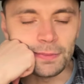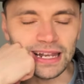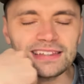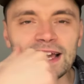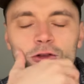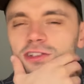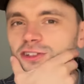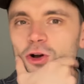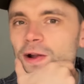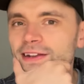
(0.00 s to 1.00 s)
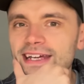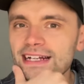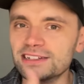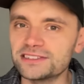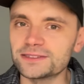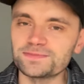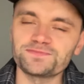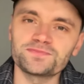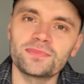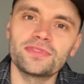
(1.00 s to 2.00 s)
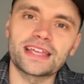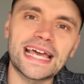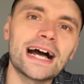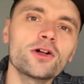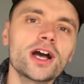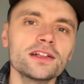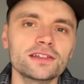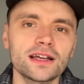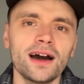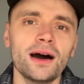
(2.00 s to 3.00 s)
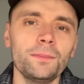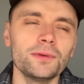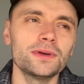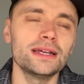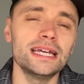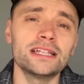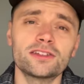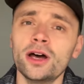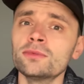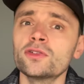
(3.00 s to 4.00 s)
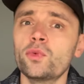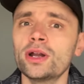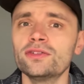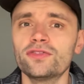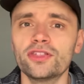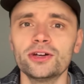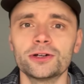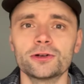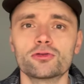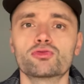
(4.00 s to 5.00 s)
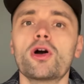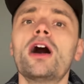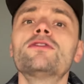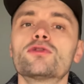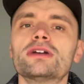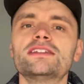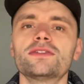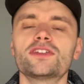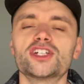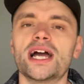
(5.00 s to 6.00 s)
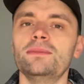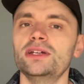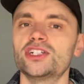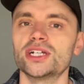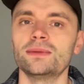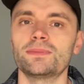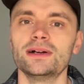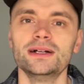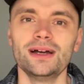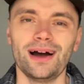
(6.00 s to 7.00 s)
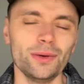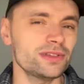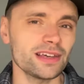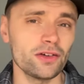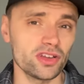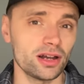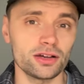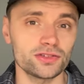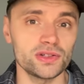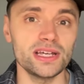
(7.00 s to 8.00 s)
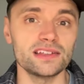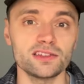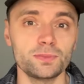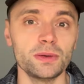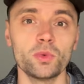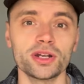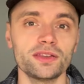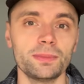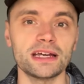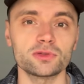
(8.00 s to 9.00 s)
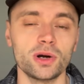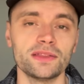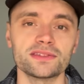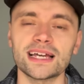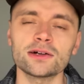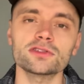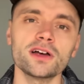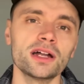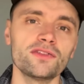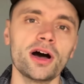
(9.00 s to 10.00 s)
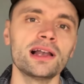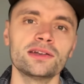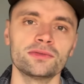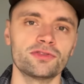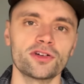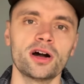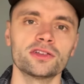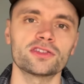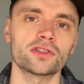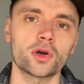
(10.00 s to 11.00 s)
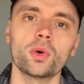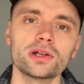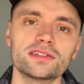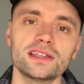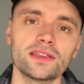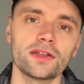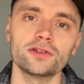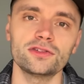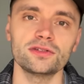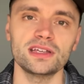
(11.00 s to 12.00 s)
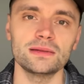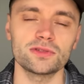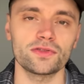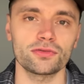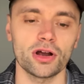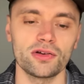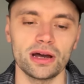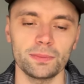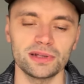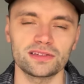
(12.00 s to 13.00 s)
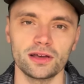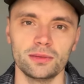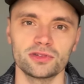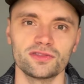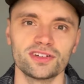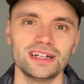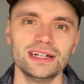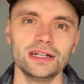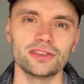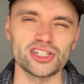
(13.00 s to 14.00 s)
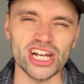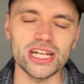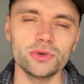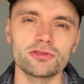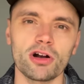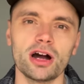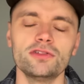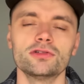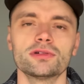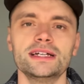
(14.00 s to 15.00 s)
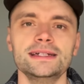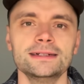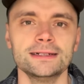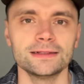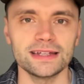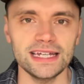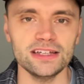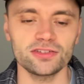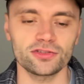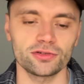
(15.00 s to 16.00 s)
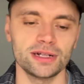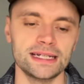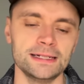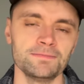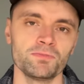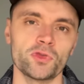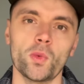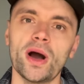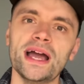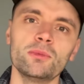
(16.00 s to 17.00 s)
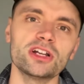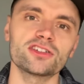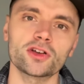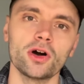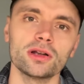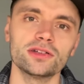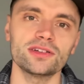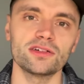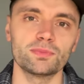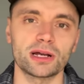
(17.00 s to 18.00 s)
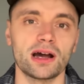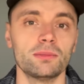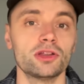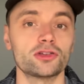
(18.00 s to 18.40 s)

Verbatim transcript: But let's get on to Scotland, England, the Calcutta Cup. In terms of one of the rivalries of the championship, I would say over the last few years, it's been one of the best ones. Outside of Ireland and France and the quality that those two teams have thrown up in terms of the genuine rivalry, the history, the way in which Scotland have become